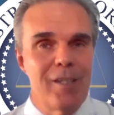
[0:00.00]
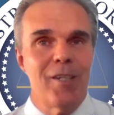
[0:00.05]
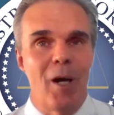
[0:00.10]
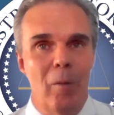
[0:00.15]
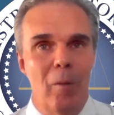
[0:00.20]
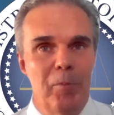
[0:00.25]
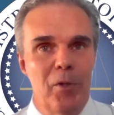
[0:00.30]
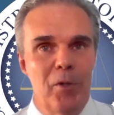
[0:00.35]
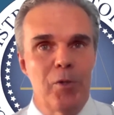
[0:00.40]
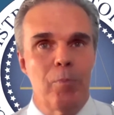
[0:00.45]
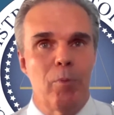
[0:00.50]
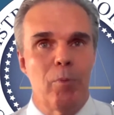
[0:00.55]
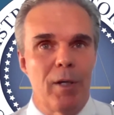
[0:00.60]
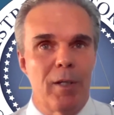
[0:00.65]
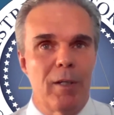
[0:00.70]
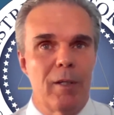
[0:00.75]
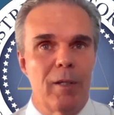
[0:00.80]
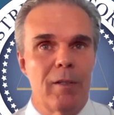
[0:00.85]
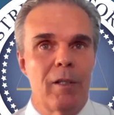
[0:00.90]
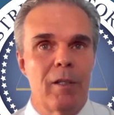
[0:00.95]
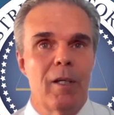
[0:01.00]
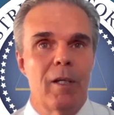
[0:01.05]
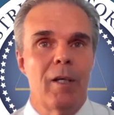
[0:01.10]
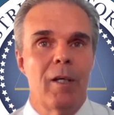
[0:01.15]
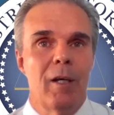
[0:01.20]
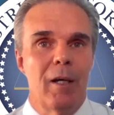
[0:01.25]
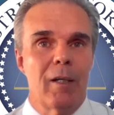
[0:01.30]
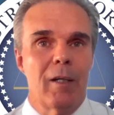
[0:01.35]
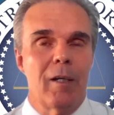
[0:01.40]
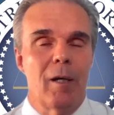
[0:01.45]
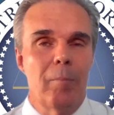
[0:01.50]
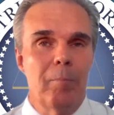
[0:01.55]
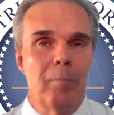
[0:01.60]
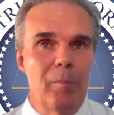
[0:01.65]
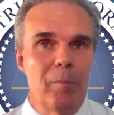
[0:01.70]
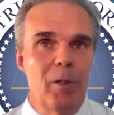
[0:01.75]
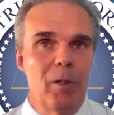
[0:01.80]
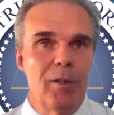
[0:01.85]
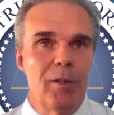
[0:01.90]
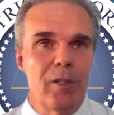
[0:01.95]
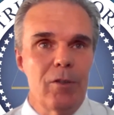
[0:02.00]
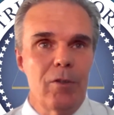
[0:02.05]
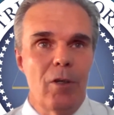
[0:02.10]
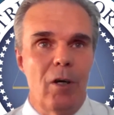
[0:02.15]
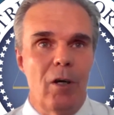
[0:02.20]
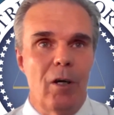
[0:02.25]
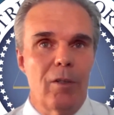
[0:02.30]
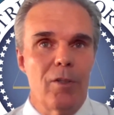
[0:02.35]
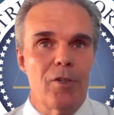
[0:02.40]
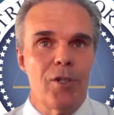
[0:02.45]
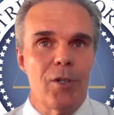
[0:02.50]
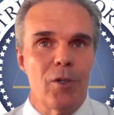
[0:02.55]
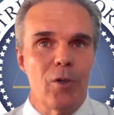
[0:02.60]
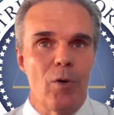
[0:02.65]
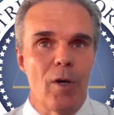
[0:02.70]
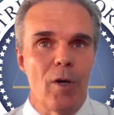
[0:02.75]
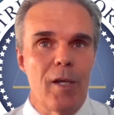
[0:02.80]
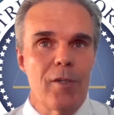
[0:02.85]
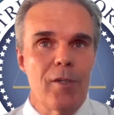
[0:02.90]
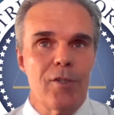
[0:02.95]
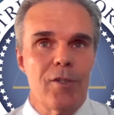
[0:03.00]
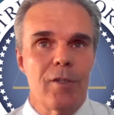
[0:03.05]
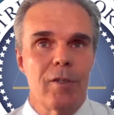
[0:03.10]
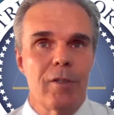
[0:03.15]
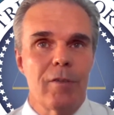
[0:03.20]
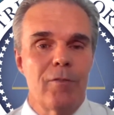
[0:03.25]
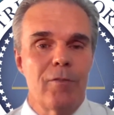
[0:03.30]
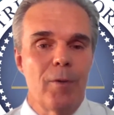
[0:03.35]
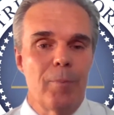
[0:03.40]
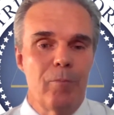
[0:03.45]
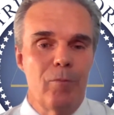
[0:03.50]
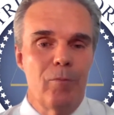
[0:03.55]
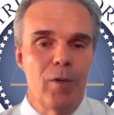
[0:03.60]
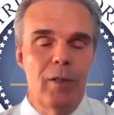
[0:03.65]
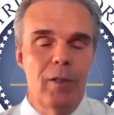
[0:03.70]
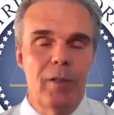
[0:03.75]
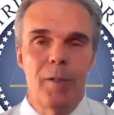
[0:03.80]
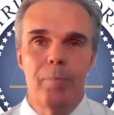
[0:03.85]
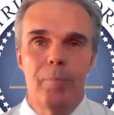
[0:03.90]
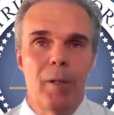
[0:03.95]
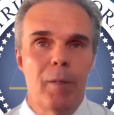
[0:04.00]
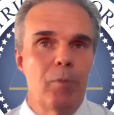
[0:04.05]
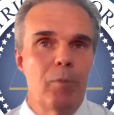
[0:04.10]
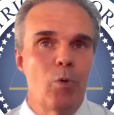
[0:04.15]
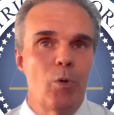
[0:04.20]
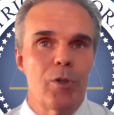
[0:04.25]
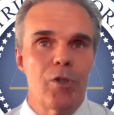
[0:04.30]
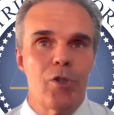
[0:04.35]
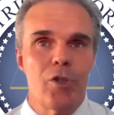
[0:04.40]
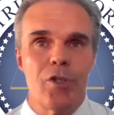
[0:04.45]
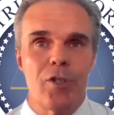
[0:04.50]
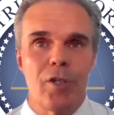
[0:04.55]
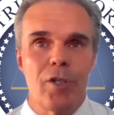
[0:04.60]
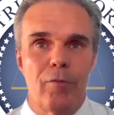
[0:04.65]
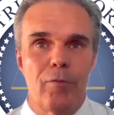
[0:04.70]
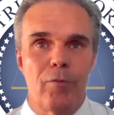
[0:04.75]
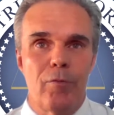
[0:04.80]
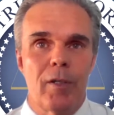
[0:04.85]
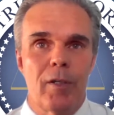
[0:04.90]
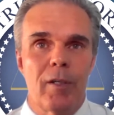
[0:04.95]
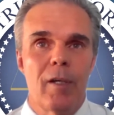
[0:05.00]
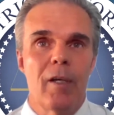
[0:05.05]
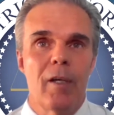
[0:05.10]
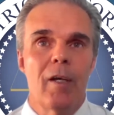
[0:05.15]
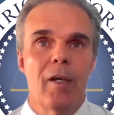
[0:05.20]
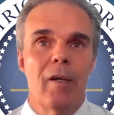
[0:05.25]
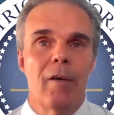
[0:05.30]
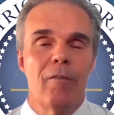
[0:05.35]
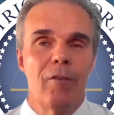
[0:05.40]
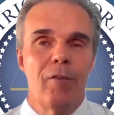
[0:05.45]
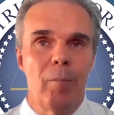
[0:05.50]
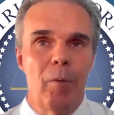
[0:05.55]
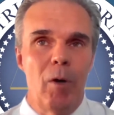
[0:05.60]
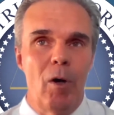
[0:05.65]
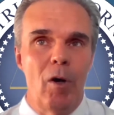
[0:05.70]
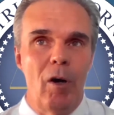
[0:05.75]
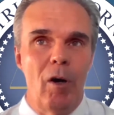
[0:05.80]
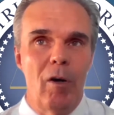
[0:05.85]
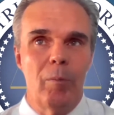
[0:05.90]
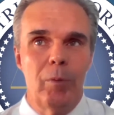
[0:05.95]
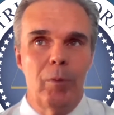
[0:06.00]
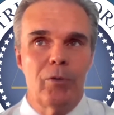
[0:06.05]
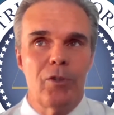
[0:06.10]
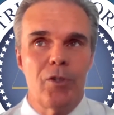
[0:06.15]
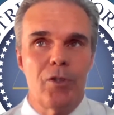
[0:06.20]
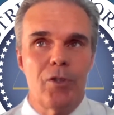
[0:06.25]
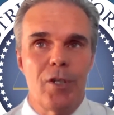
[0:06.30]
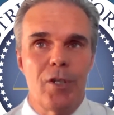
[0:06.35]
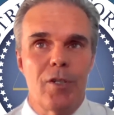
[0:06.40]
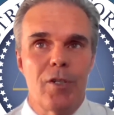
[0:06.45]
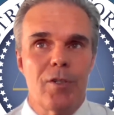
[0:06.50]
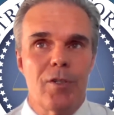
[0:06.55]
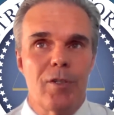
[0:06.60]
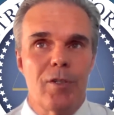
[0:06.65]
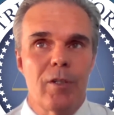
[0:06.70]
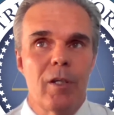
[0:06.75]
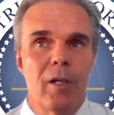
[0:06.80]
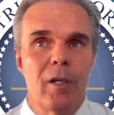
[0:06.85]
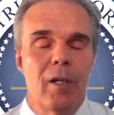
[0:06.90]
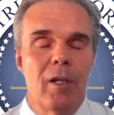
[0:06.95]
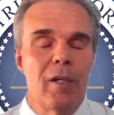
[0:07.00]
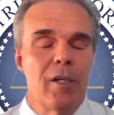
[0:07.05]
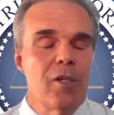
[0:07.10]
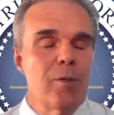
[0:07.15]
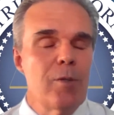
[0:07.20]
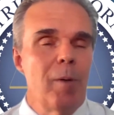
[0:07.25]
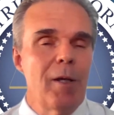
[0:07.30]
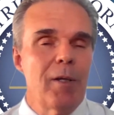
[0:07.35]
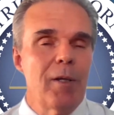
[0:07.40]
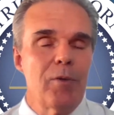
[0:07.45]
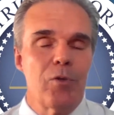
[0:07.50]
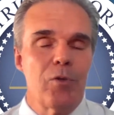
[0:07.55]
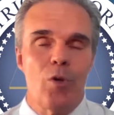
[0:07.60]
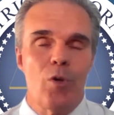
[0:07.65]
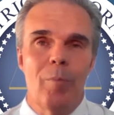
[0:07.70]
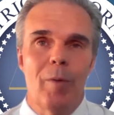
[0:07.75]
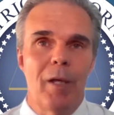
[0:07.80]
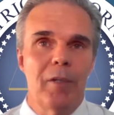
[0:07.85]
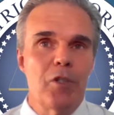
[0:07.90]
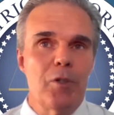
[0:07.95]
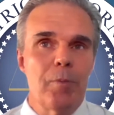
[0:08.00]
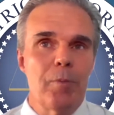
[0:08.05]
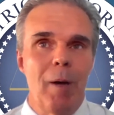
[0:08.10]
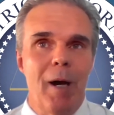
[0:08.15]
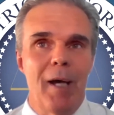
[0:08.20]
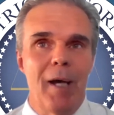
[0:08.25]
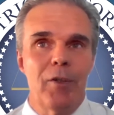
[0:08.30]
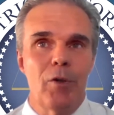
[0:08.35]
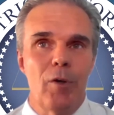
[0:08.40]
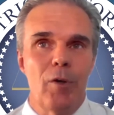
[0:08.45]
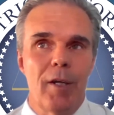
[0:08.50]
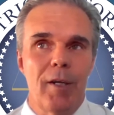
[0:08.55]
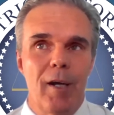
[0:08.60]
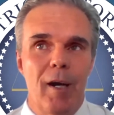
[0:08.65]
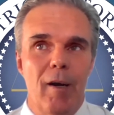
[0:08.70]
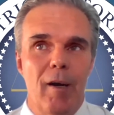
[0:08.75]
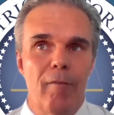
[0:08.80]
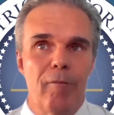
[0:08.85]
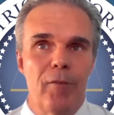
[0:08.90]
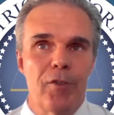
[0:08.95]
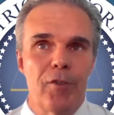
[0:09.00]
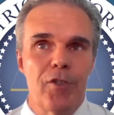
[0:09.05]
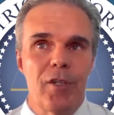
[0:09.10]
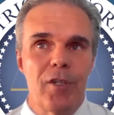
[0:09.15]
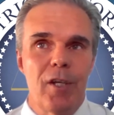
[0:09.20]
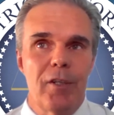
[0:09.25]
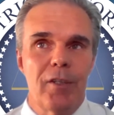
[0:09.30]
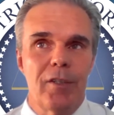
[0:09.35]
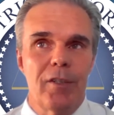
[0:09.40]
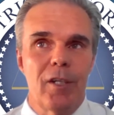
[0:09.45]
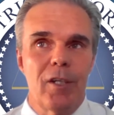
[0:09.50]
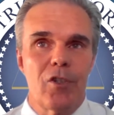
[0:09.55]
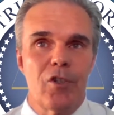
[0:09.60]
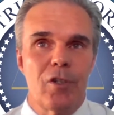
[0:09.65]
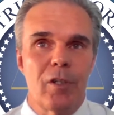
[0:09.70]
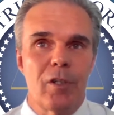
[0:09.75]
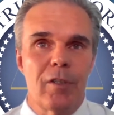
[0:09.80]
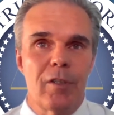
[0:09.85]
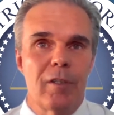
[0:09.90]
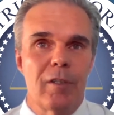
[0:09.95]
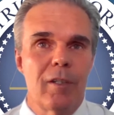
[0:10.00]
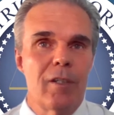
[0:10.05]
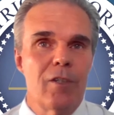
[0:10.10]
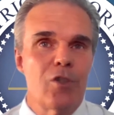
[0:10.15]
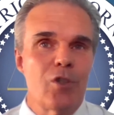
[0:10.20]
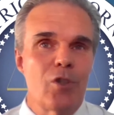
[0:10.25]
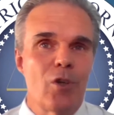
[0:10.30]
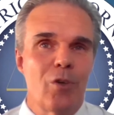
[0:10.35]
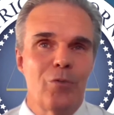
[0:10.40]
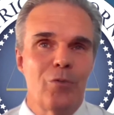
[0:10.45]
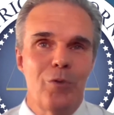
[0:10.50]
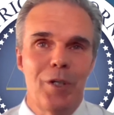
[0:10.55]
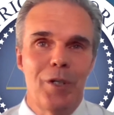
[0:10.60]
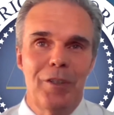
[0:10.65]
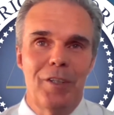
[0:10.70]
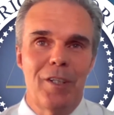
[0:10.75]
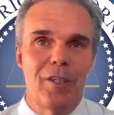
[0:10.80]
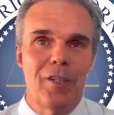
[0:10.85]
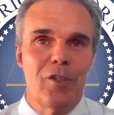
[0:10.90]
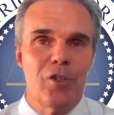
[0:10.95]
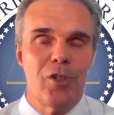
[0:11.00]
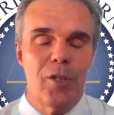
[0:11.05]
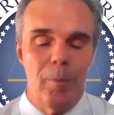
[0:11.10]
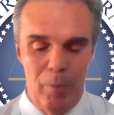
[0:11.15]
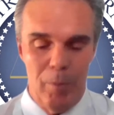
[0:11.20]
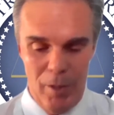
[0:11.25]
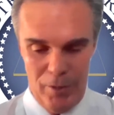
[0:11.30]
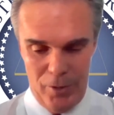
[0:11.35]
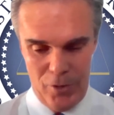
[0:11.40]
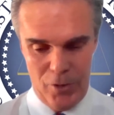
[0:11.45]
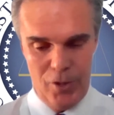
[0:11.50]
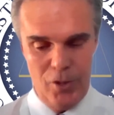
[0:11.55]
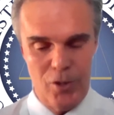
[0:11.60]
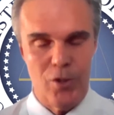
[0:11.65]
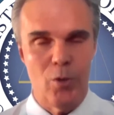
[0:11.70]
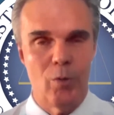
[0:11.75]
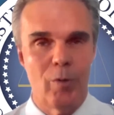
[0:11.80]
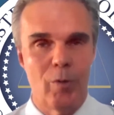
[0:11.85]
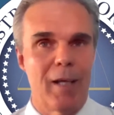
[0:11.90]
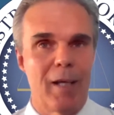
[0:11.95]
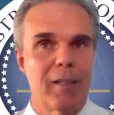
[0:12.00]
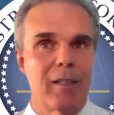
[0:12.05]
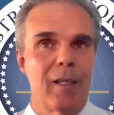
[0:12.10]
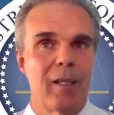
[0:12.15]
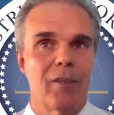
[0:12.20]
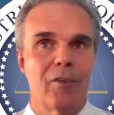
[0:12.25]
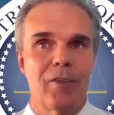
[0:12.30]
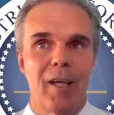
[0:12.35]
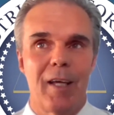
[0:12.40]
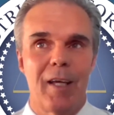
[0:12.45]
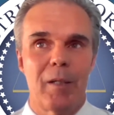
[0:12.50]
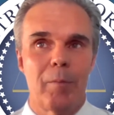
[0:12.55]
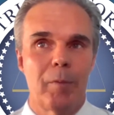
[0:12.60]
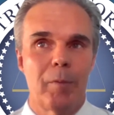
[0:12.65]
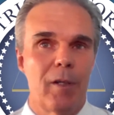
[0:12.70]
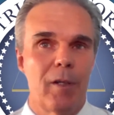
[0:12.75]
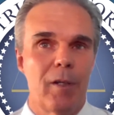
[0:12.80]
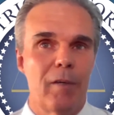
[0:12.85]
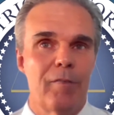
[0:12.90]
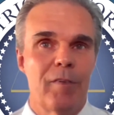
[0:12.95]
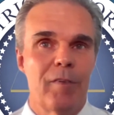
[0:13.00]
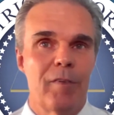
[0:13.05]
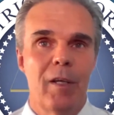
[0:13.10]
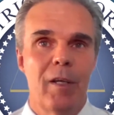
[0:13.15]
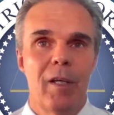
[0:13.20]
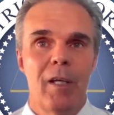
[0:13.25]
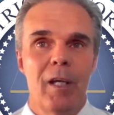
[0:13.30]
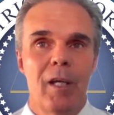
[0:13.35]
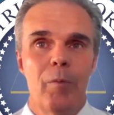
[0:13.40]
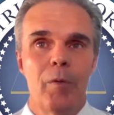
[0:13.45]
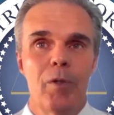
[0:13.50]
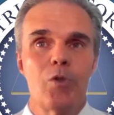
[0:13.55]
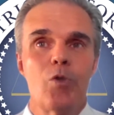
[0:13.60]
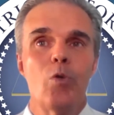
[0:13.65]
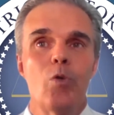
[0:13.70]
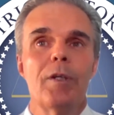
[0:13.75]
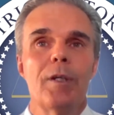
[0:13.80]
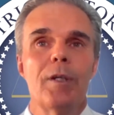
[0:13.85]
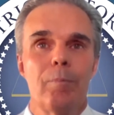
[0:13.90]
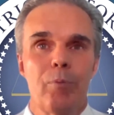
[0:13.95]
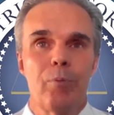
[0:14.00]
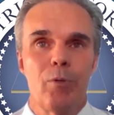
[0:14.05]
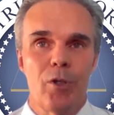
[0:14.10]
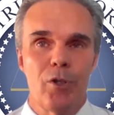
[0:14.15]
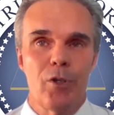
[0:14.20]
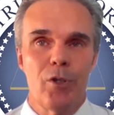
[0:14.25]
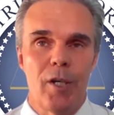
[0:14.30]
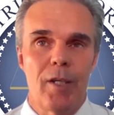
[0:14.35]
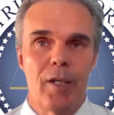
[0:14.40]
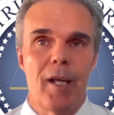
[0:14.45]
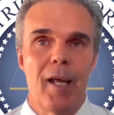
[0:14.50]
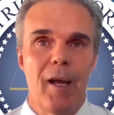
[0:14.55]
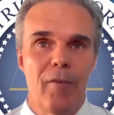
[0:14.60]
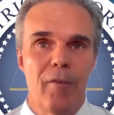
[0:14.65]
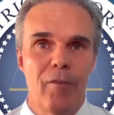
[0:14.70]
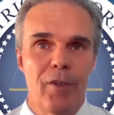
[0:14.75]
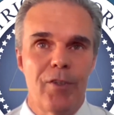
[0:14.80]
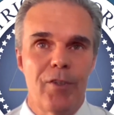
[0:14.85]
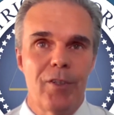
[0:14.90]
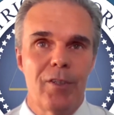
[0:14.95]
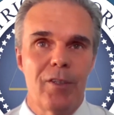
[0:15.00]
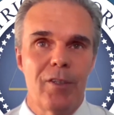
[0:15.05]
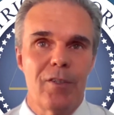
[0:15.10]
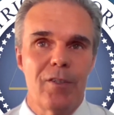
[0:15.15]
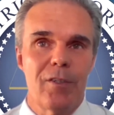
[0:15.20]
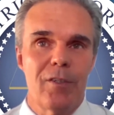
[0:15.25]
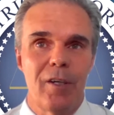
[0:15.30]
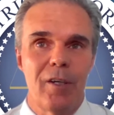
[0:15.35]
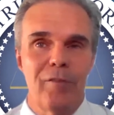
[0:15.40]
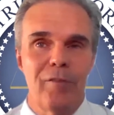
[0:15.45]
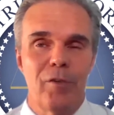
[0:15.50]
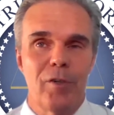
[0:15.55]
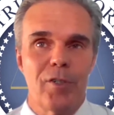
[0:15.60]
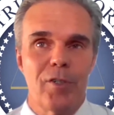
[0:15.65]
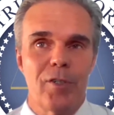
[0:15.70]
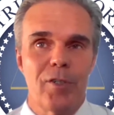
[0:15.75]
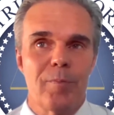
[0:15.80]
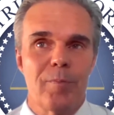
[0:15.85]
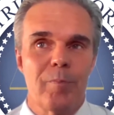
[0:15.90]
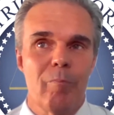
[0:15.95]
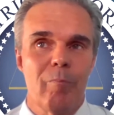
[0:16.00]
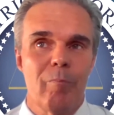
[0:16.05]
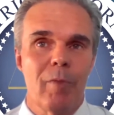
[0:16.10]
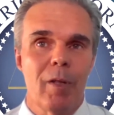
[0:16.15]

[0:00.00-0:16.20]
He's helped us bring in a couple of $1 million in grants, but really people who are just suffering from a horrible disease. He's been a tremendous partner in our efforts to end addiction. He's shown real leadership on this issue, and I can't thank him enough. And we truly appreciate everything that he's done for us.